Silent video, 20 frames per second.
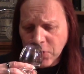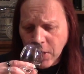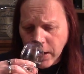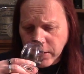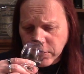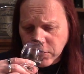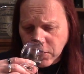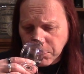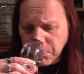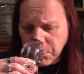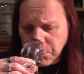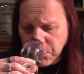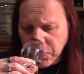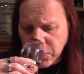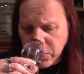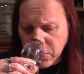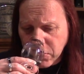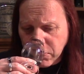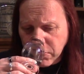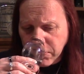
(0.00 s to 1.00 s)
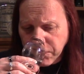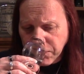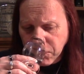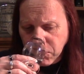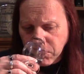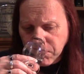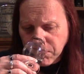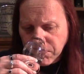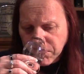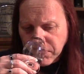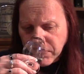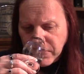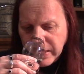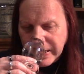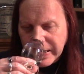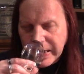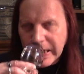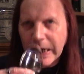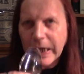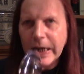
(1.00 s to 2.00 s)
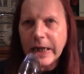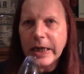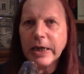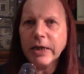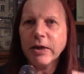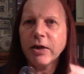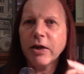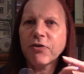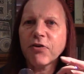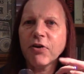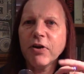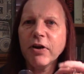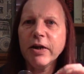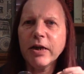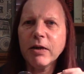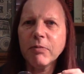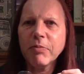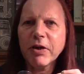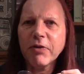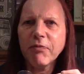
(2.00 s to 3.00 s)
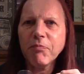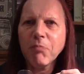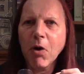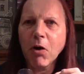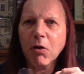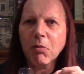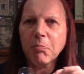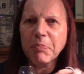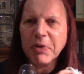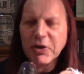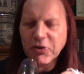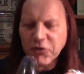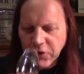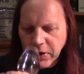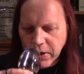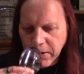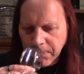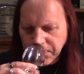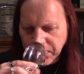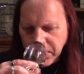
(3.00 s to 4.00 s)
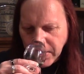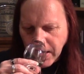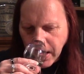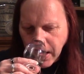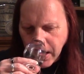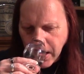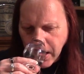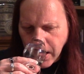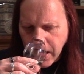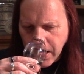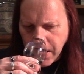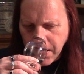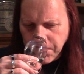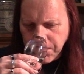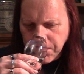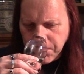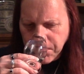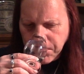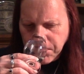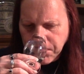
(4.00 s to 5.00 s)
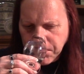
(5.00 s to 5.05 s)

That is a beautiful, clean, there's a little bit of malt biscuit, but